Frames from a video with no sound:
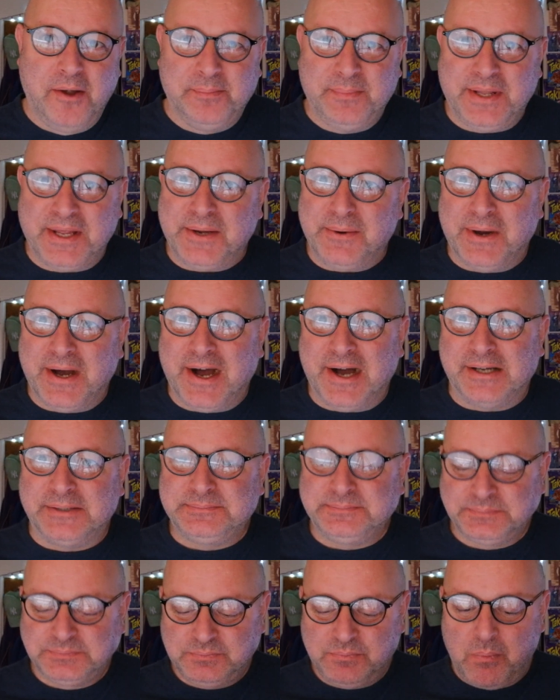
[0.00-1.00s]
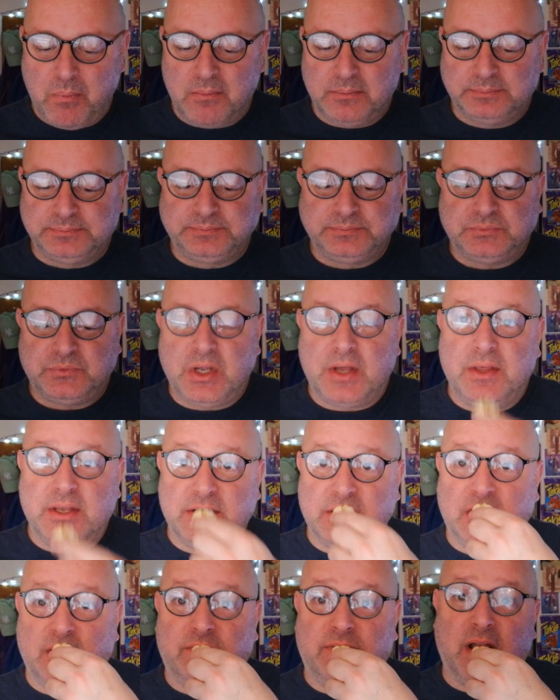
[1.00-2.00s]
There you are. Yeah,
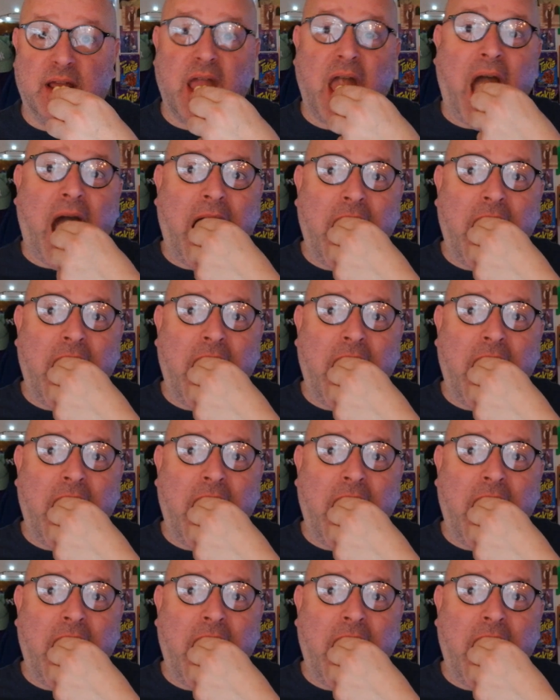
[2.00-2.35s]
these are lovely.